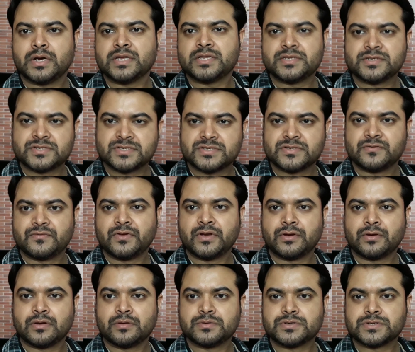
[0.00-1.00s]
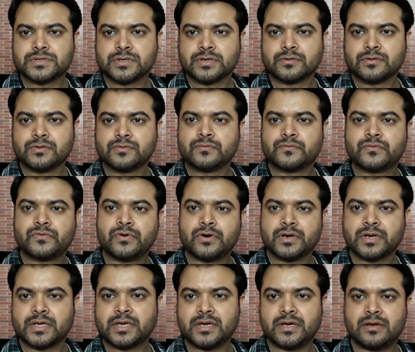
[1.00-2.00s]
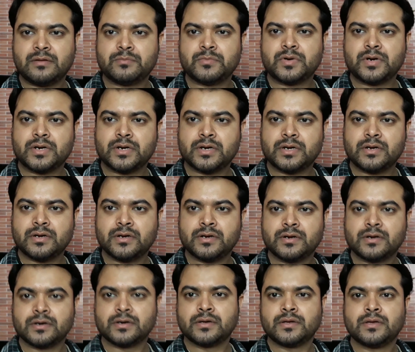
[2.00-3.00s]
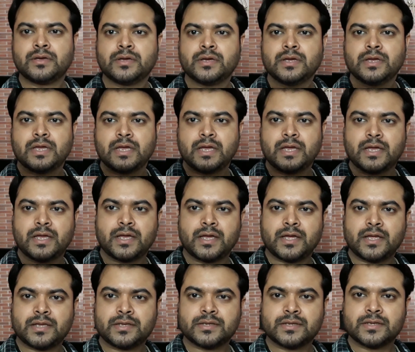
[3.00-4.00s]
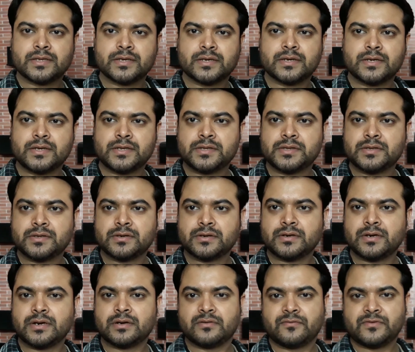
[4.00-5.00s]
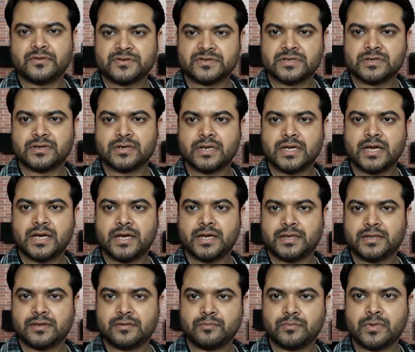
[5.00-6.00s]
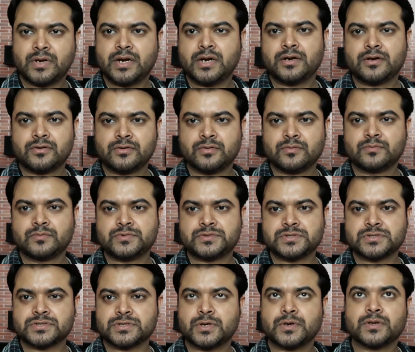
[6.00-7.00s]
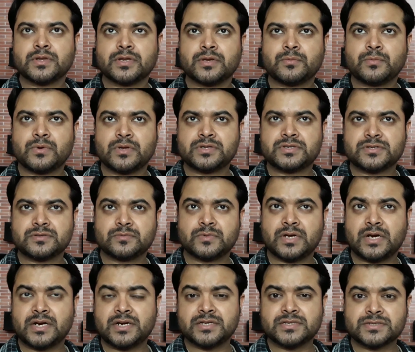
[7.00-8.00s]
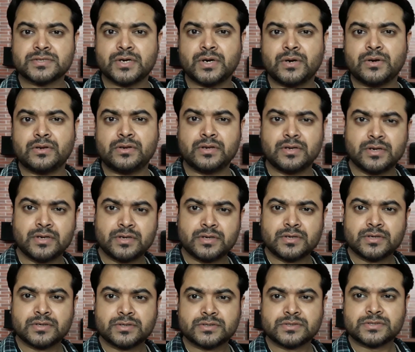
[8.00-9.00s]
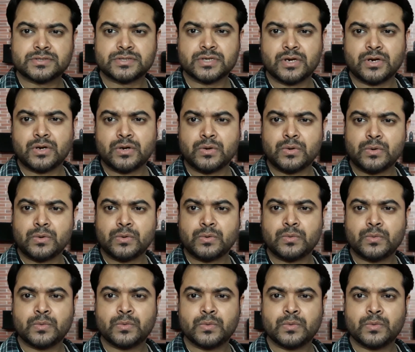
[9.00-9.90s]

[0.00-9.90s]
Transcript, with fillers: Alright, this is the video I'm shooting with the front camera and and the artificial light in my room just only one tube light is on so